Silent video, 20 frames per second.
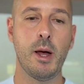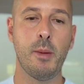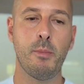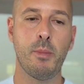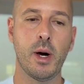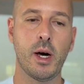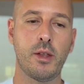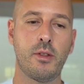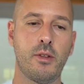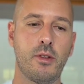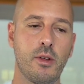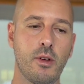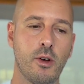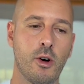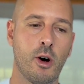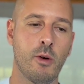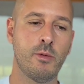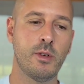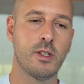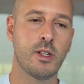But
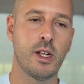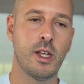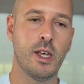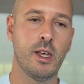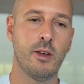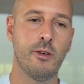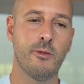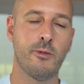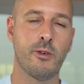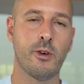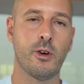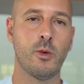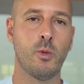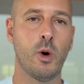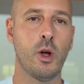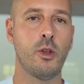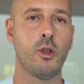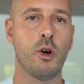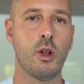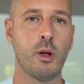obviously for a
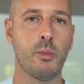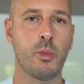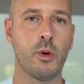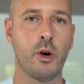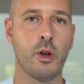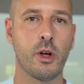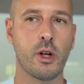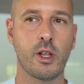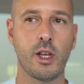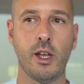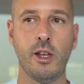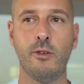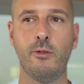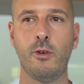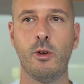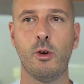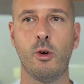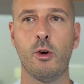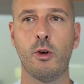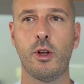$1 product, and if
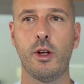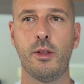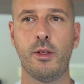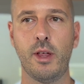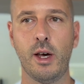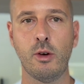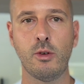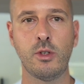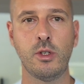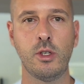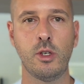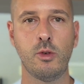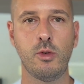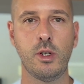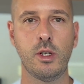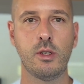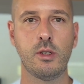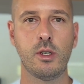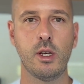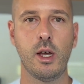you order 1,000
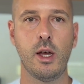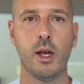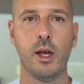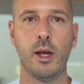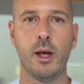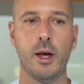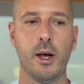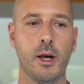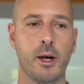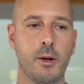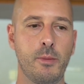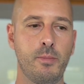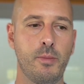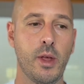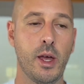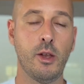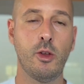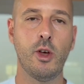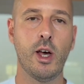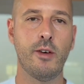units
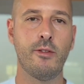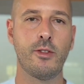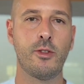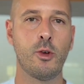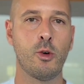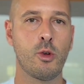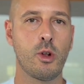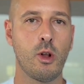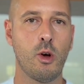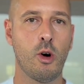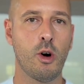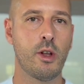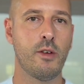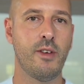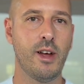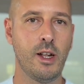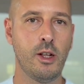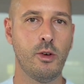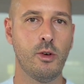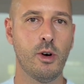and you have a total order
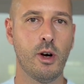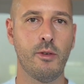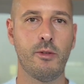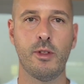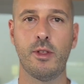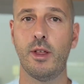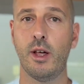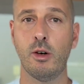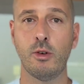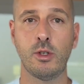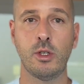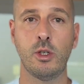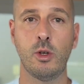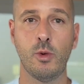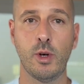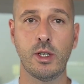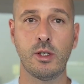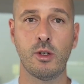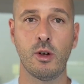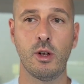value of $1,000
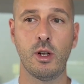US,